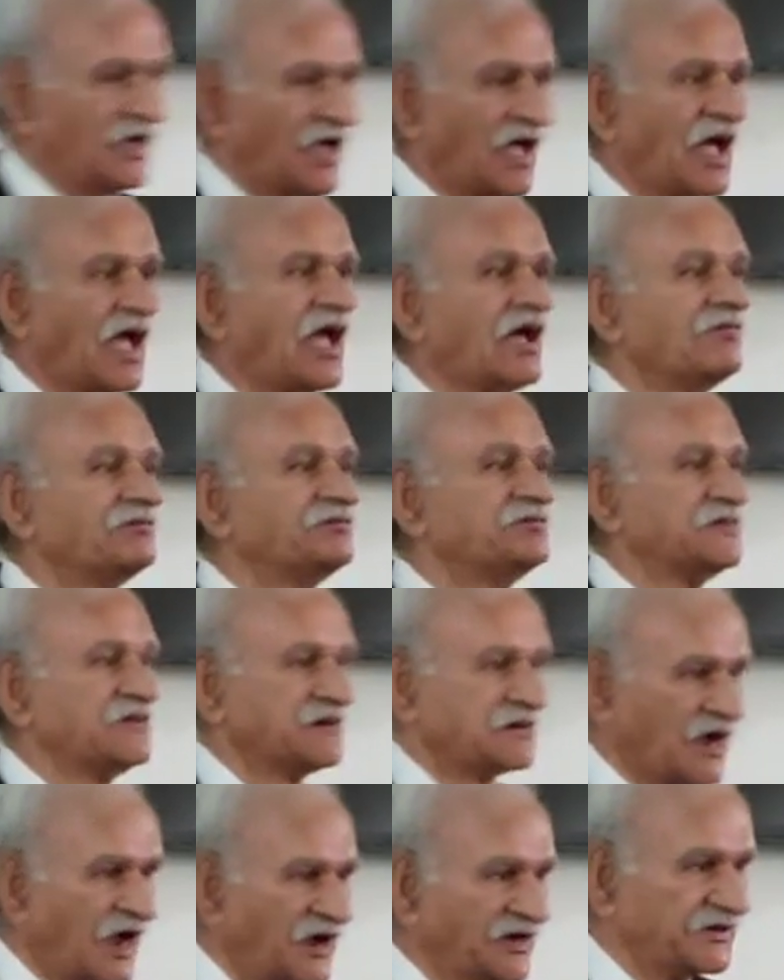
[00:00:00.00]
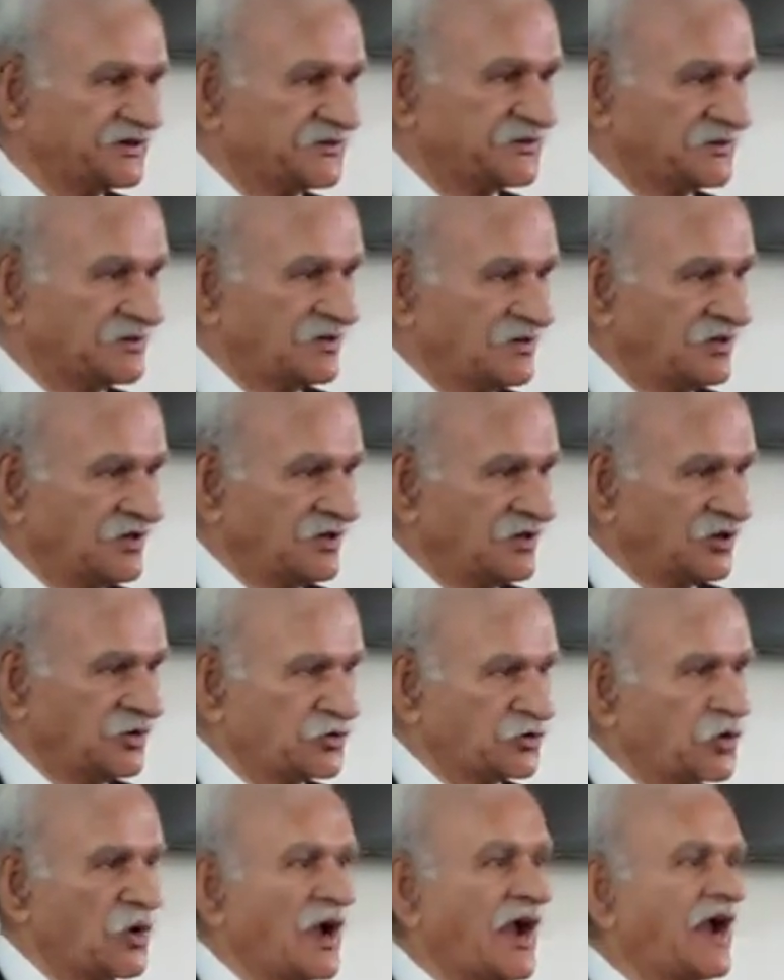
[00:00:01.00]
have the right
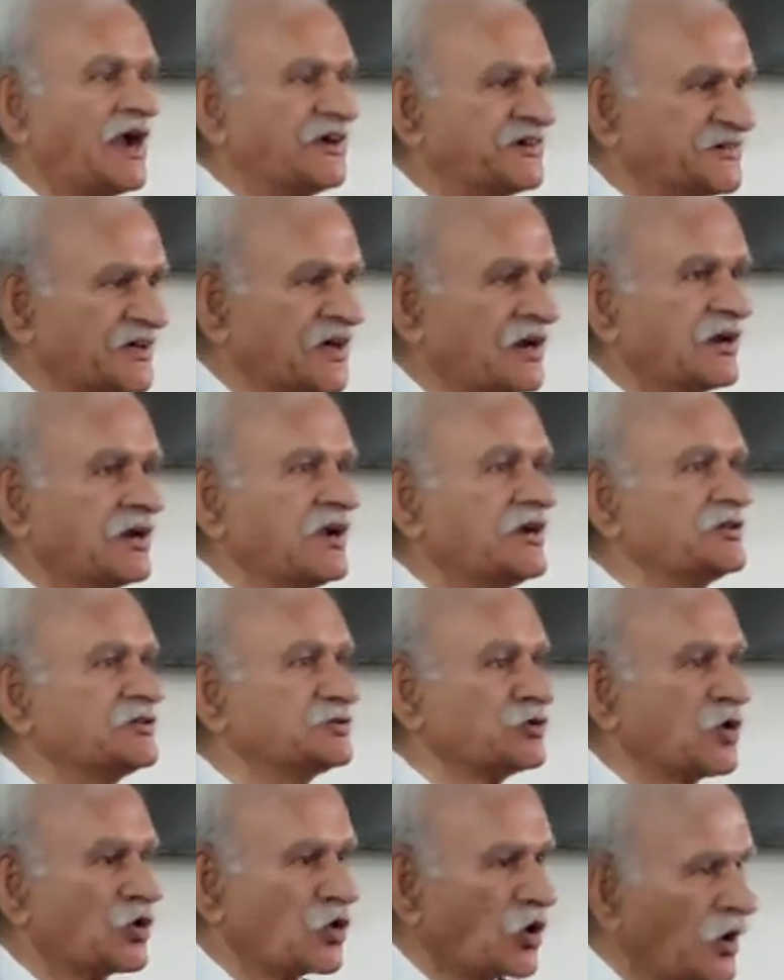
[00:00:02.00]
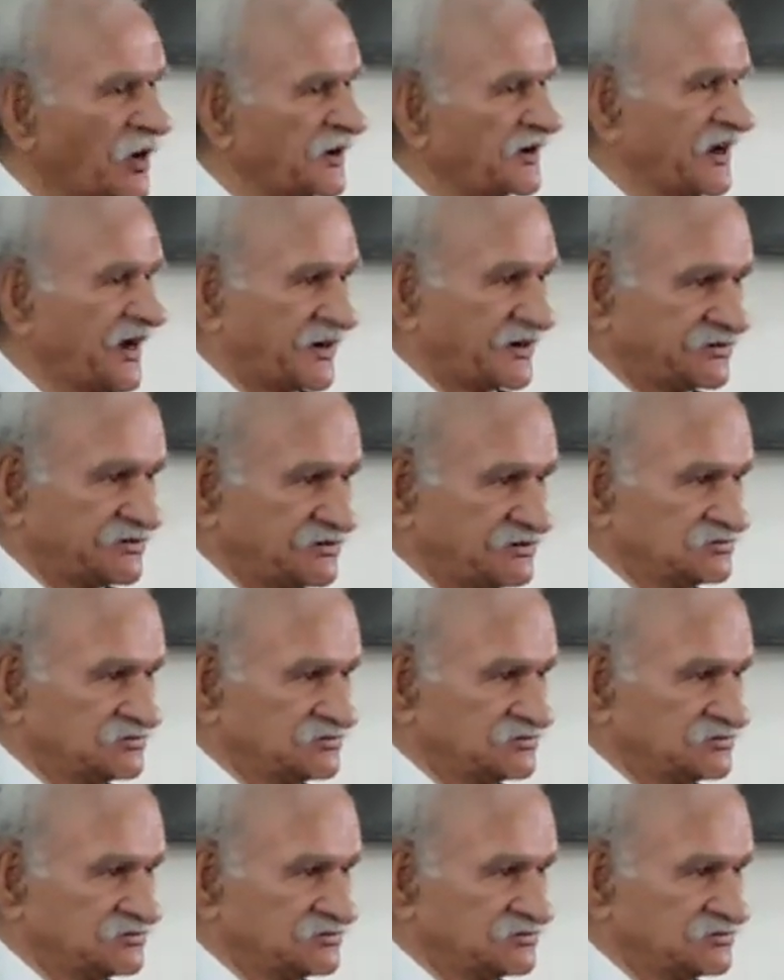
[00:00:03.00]
to enter into a contract